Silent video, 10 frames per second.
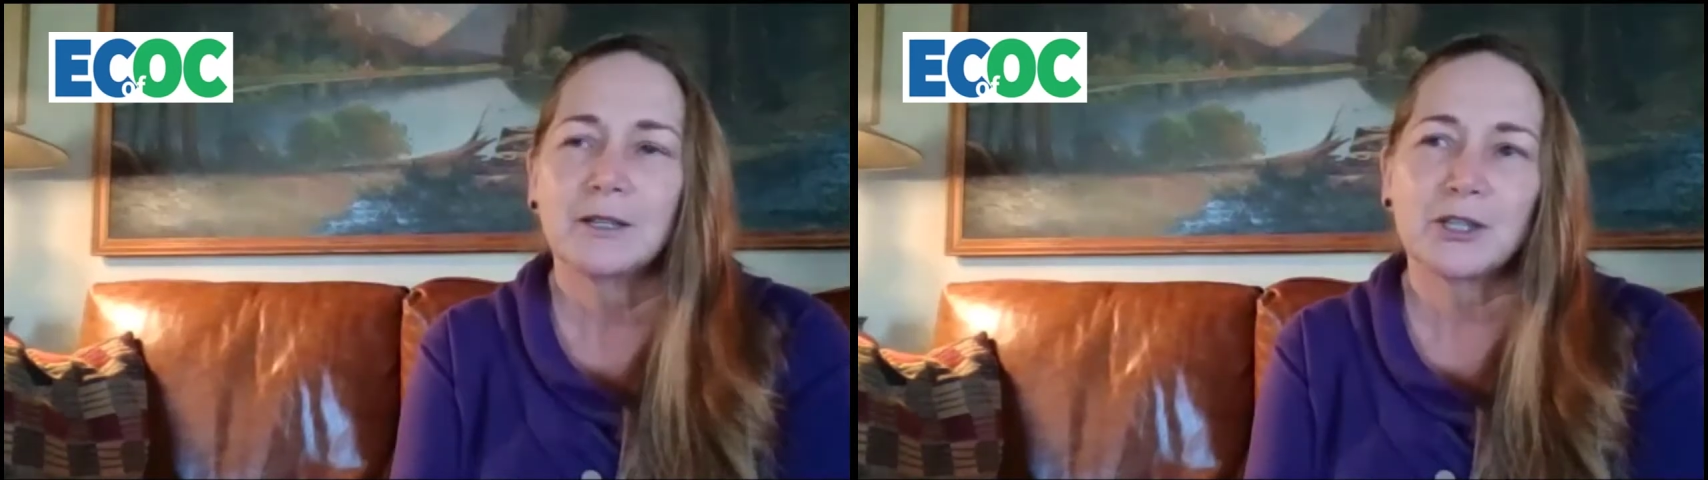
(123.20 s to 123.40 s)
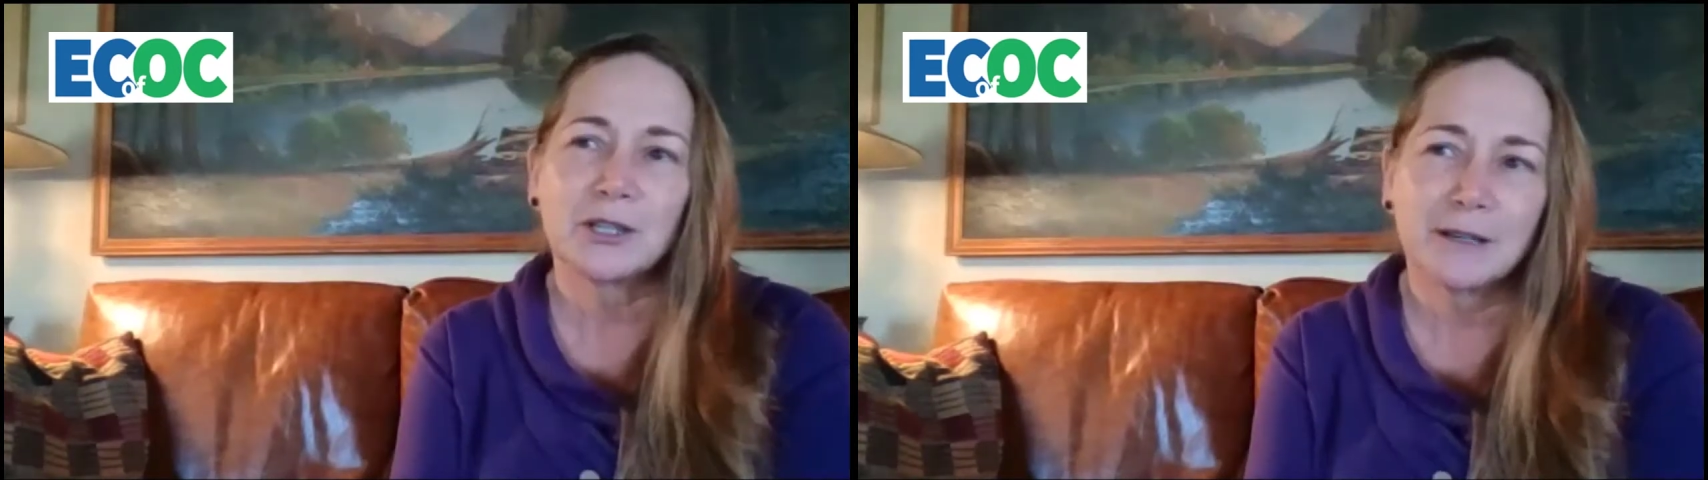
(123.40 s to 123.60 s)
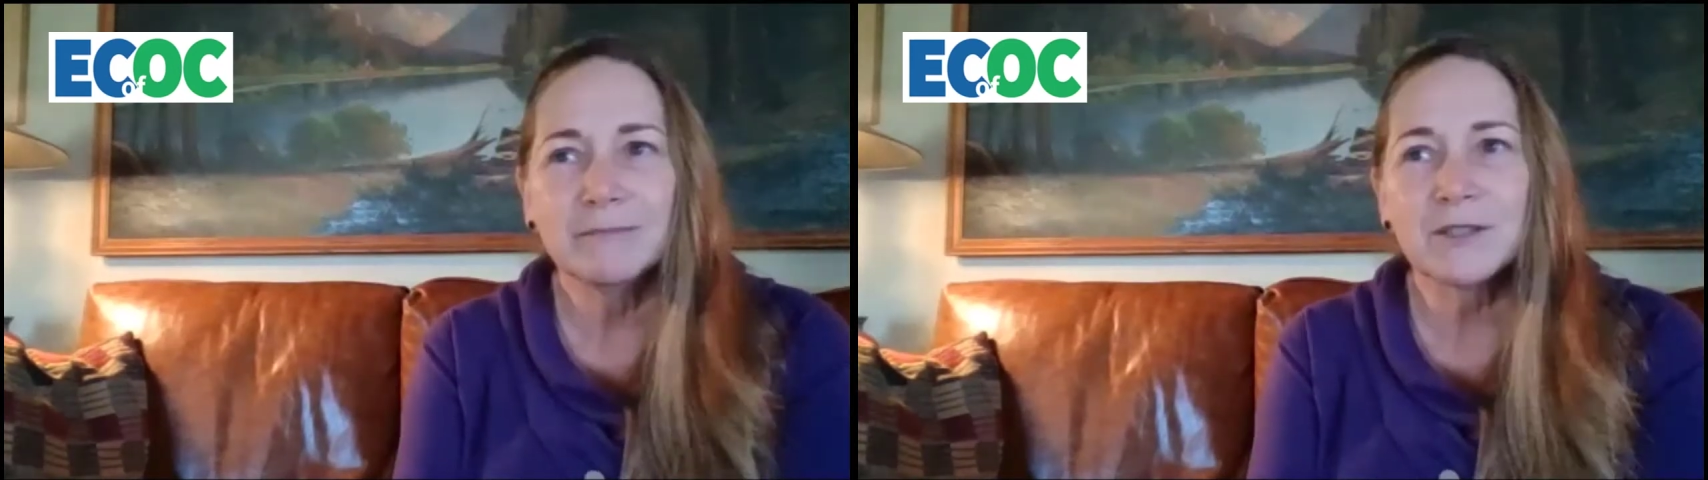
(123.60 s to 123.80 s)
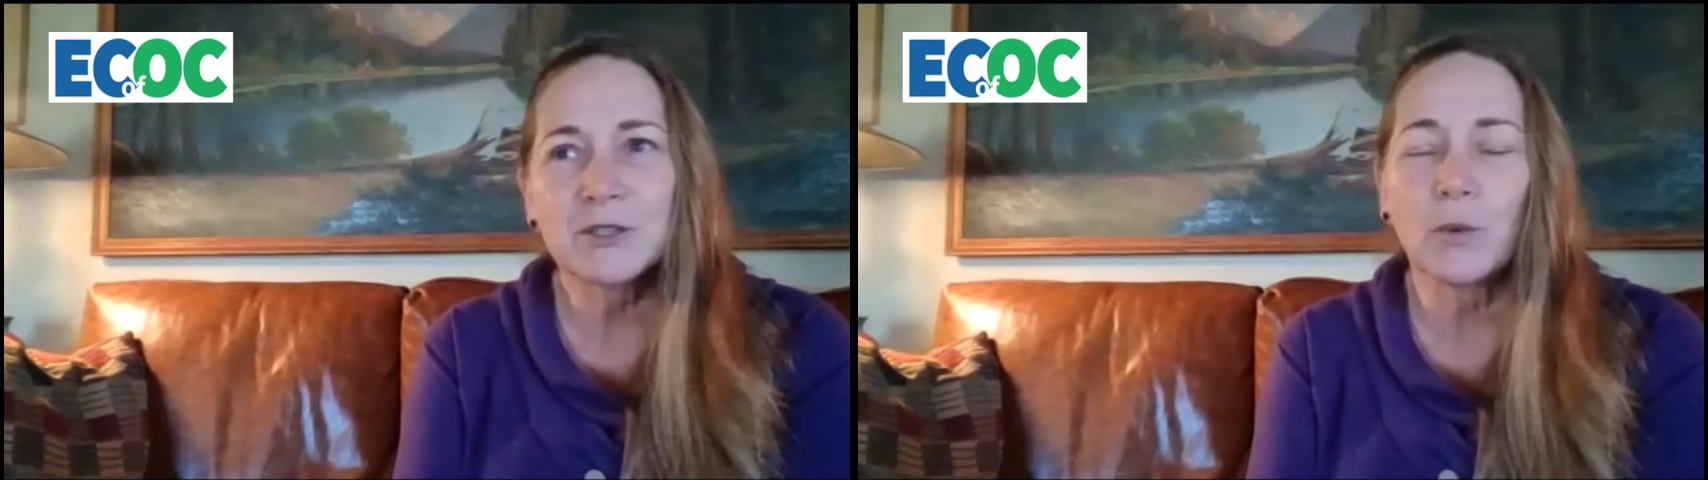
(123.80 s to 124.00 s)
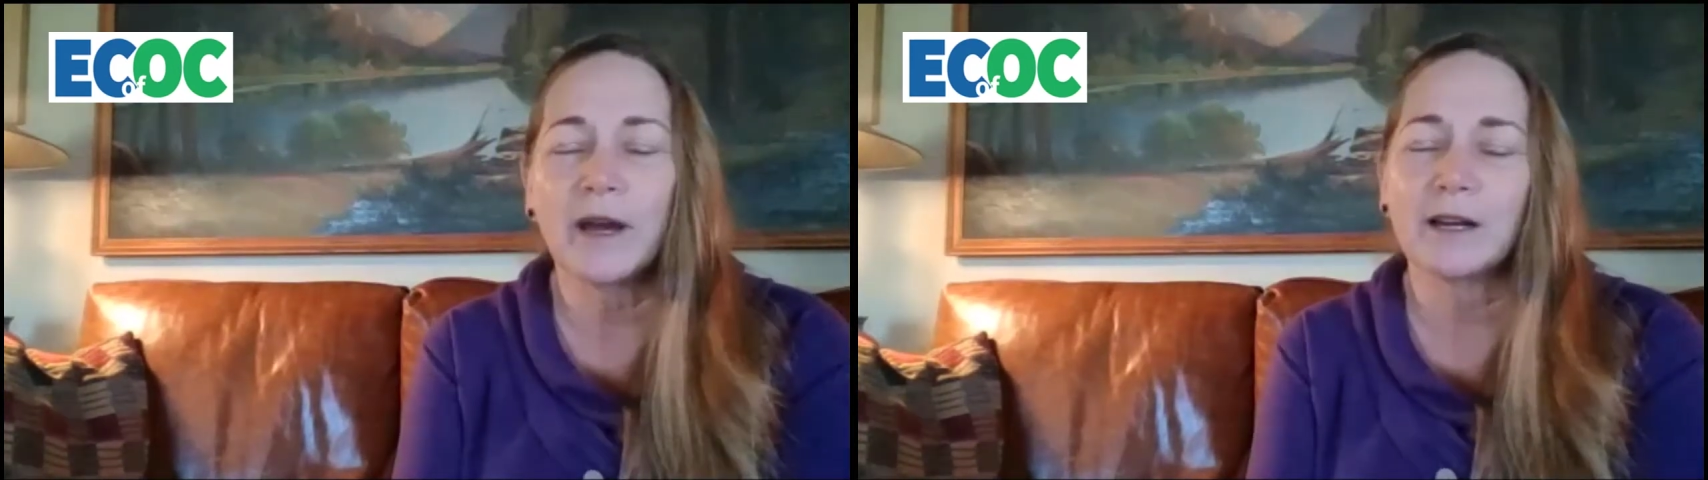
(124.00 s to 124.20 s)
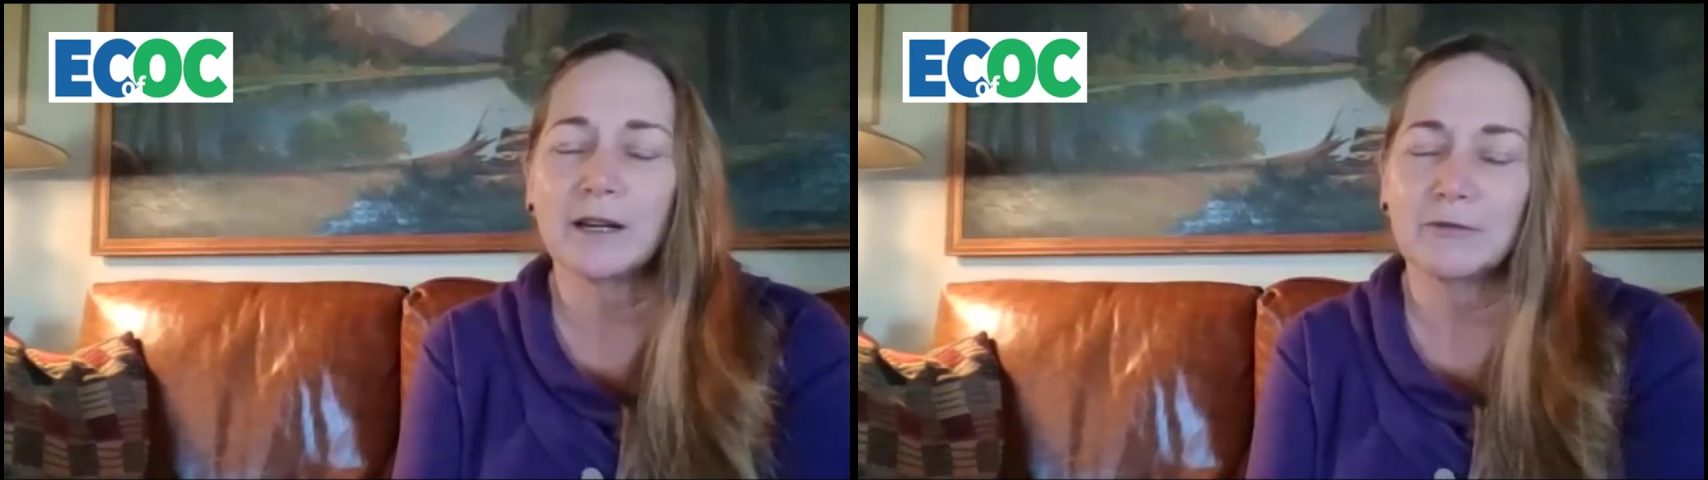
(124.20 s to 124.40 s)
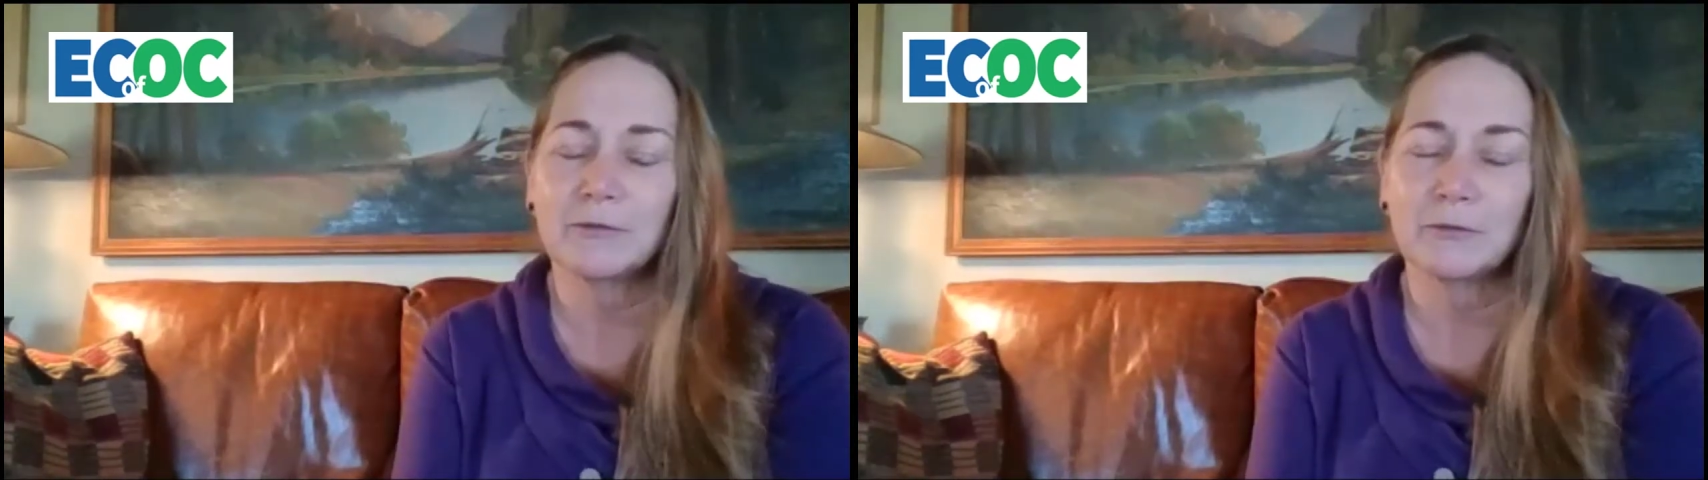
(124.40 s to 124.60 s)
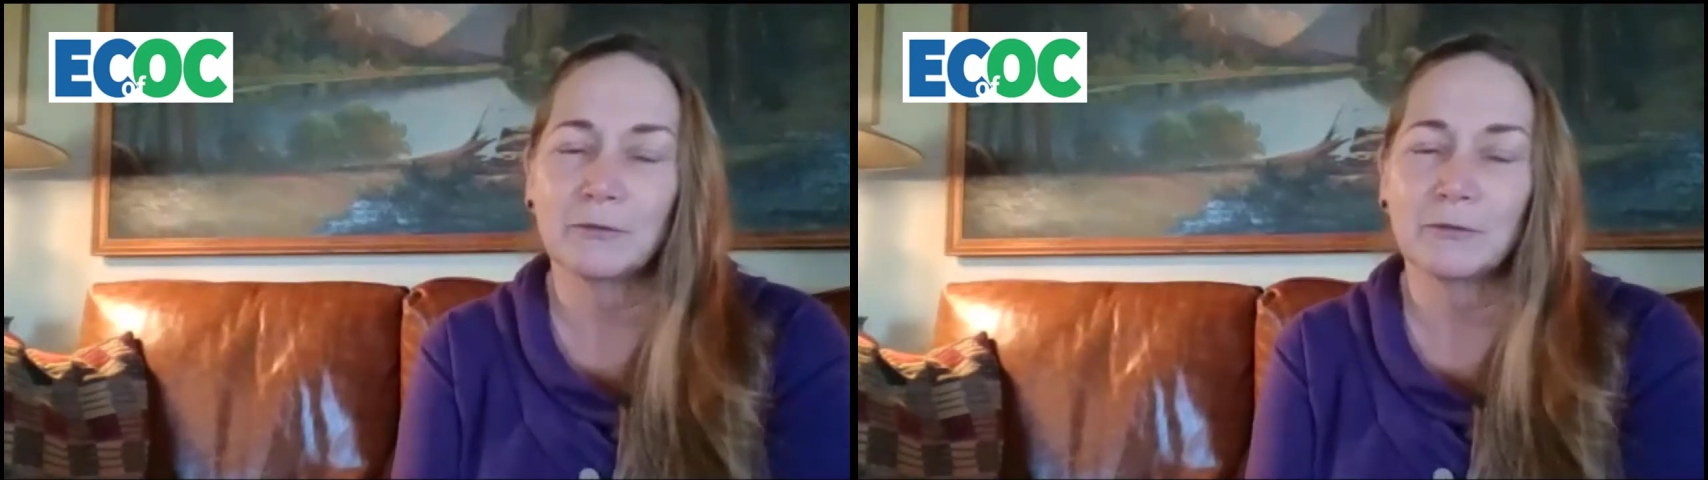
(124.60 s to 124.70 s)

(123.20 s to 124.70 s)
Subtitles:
she is aware of